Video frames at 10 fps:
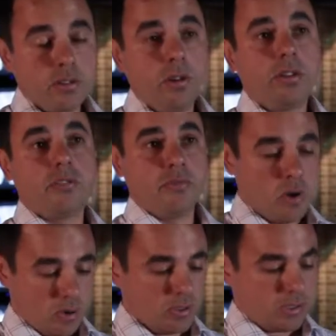All those
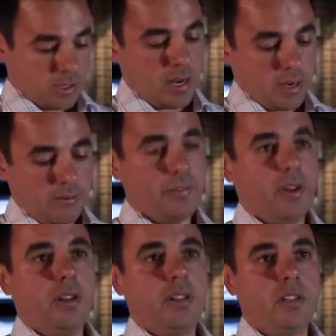remotes kind of fit
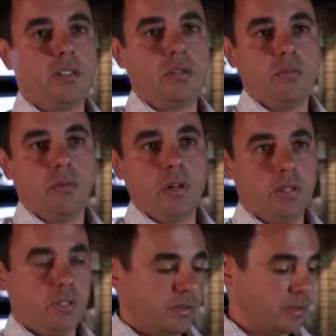in this one of
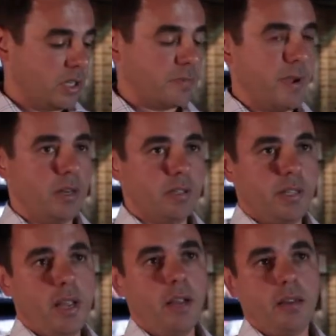these touch panels
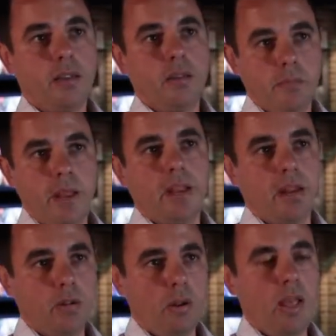that make
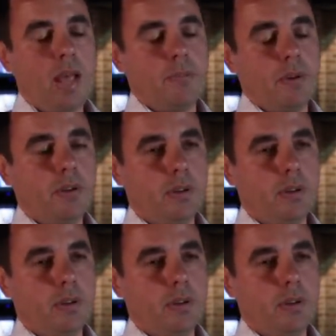it all happen.